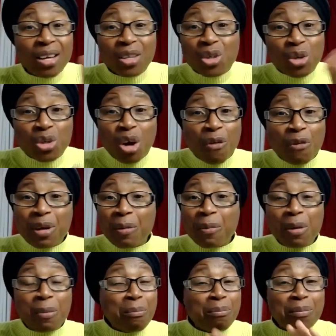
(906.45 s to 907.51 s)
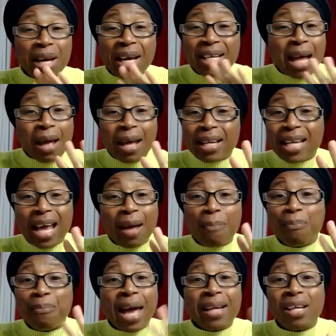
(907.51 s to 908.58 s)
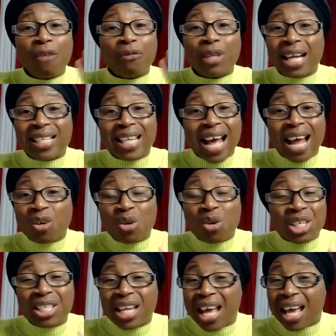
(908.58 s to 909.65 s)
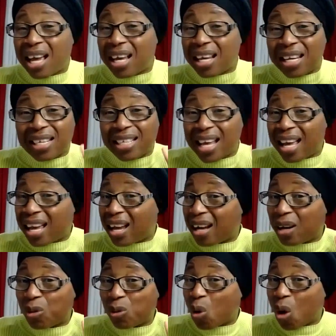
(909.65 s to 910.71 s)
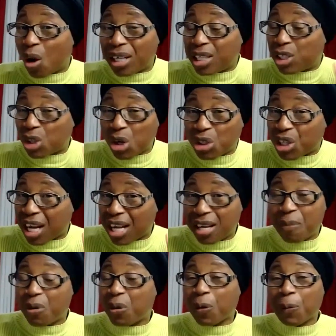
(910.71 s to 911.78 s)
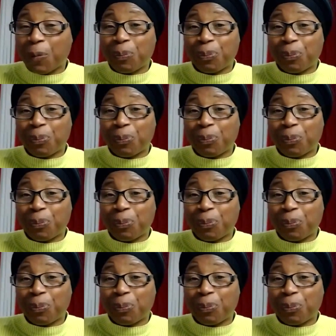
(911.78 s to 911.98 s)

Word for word: You don't. Uh, the, the, many of them they are not in the in the worldly church anymore.